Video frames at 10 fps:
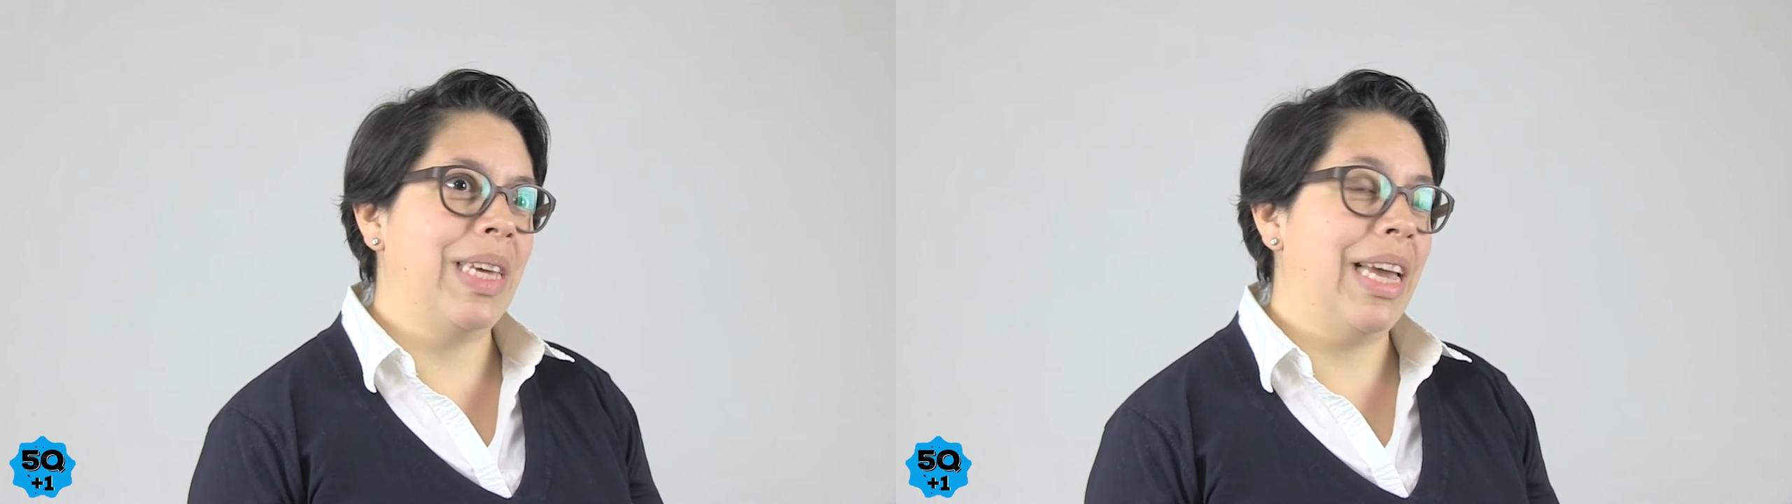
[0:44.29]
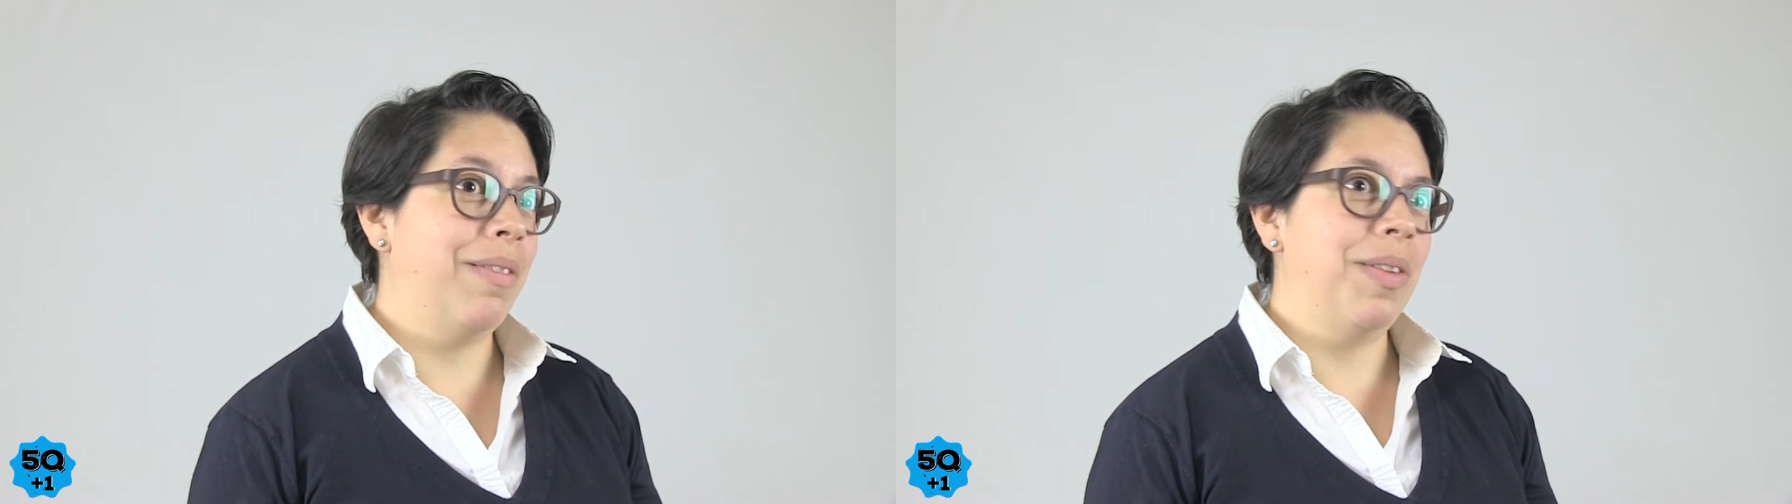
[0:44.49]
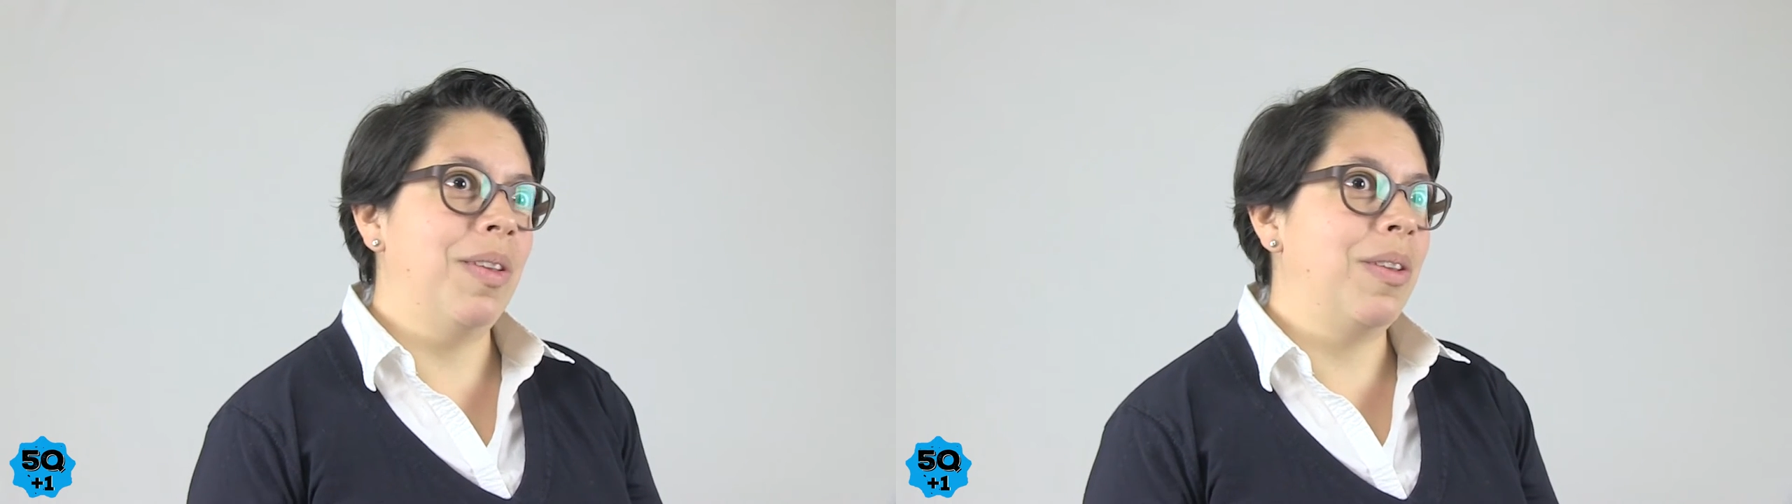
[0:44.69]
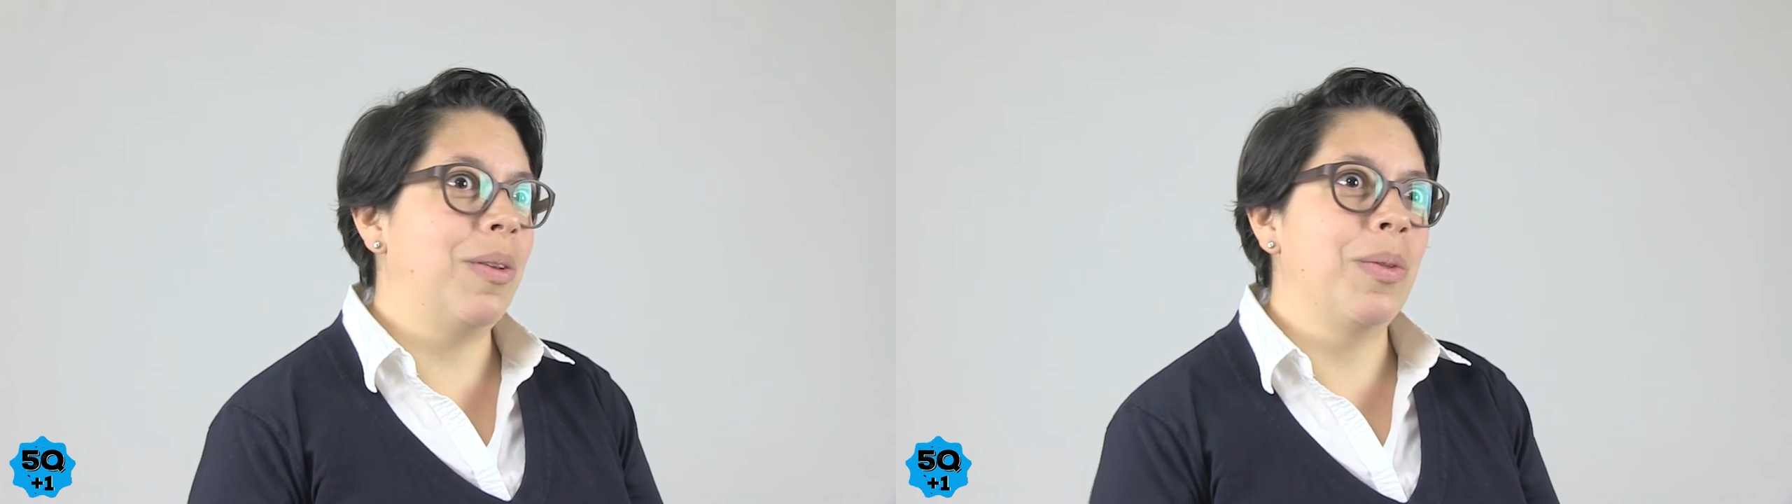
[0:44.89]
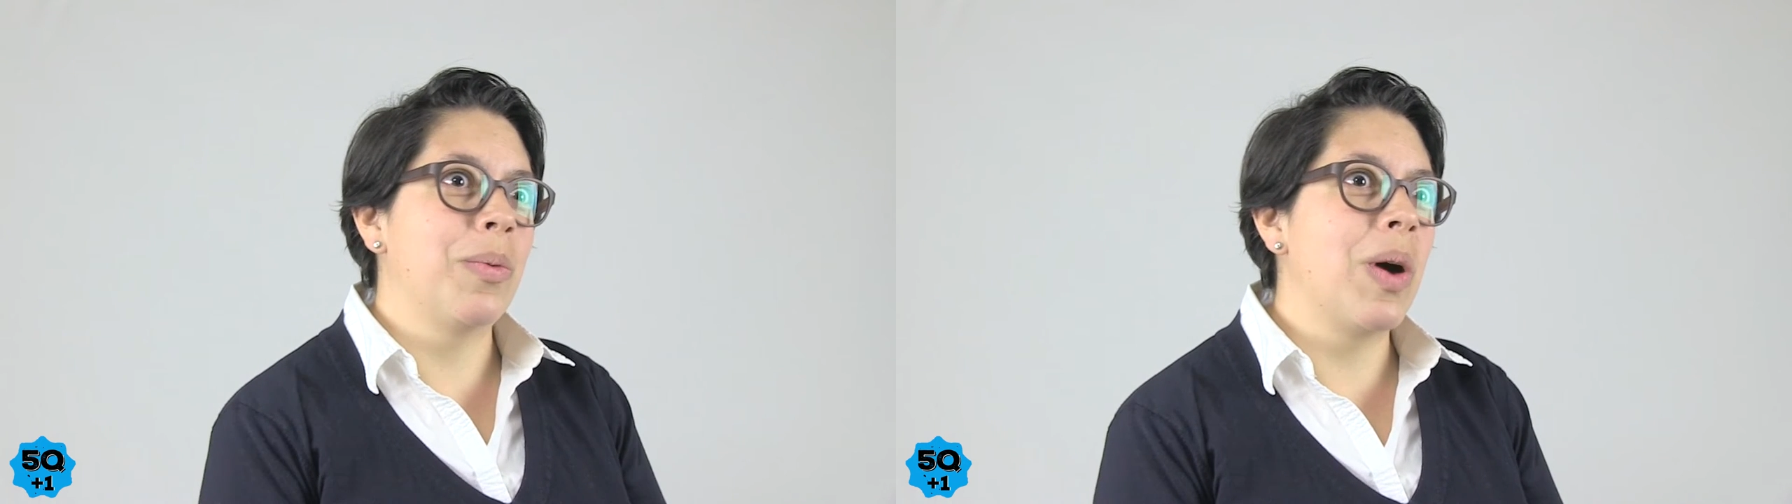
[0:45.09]
canvas
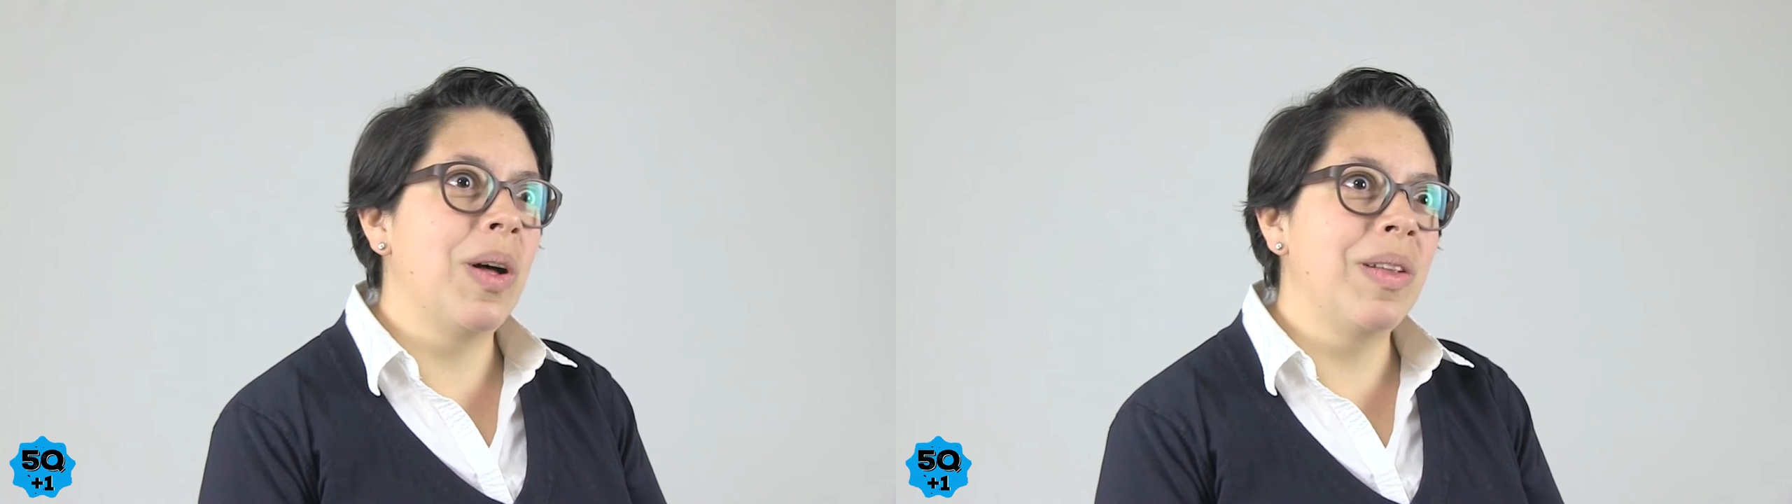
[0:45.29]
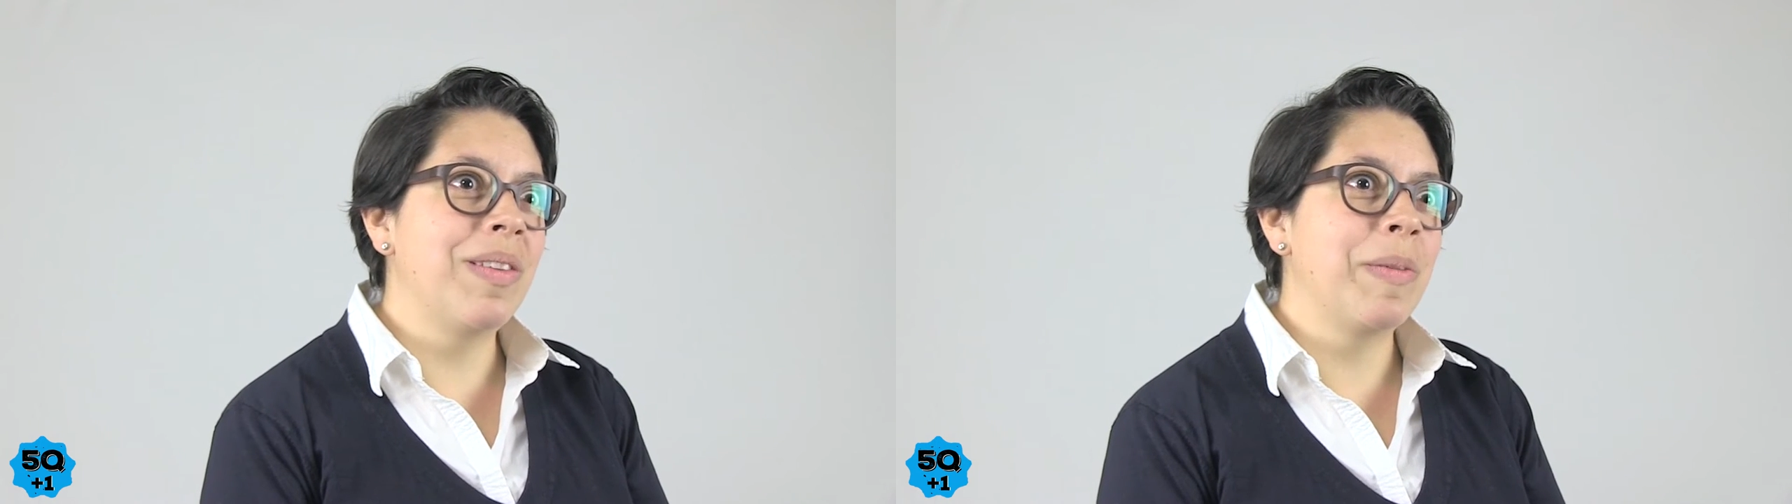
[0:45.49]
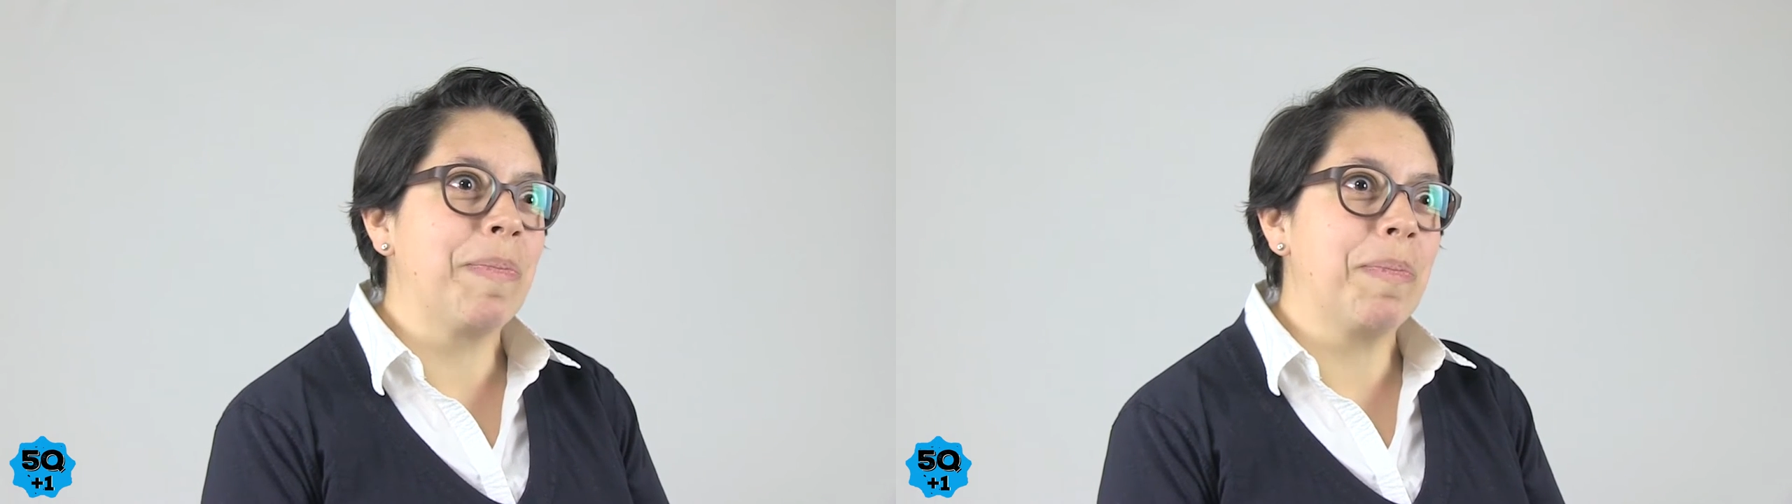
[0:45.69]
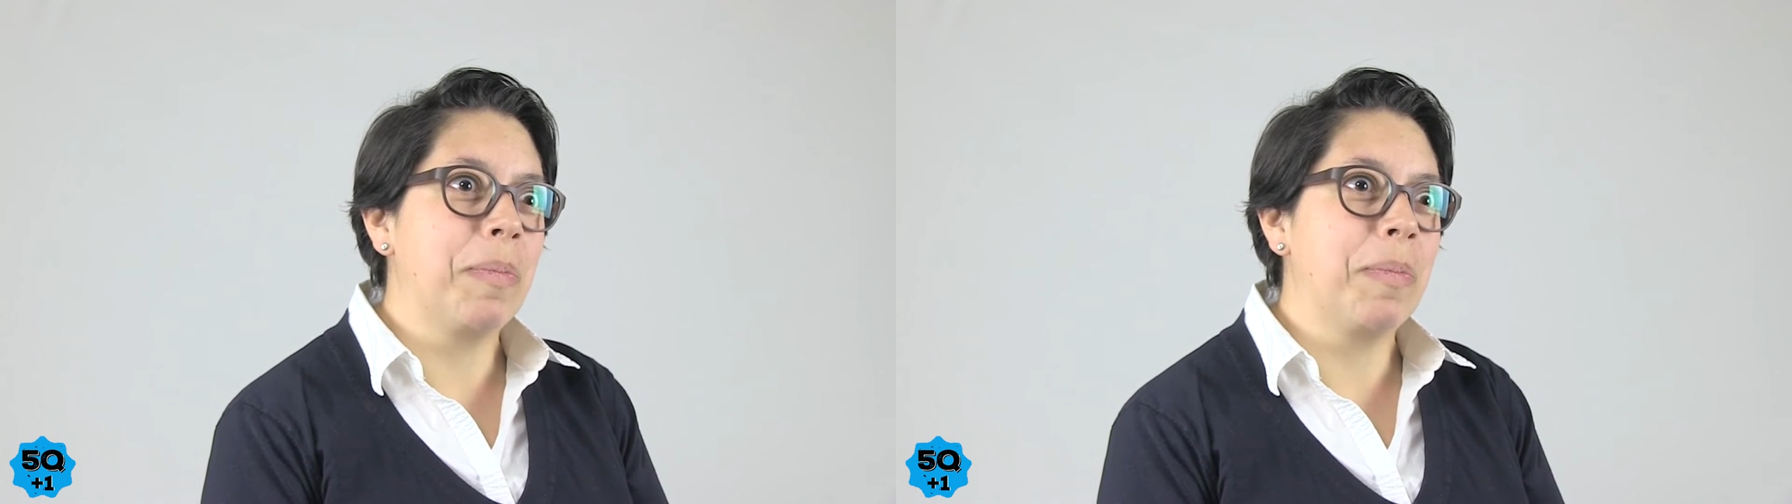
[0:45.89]
to the walls,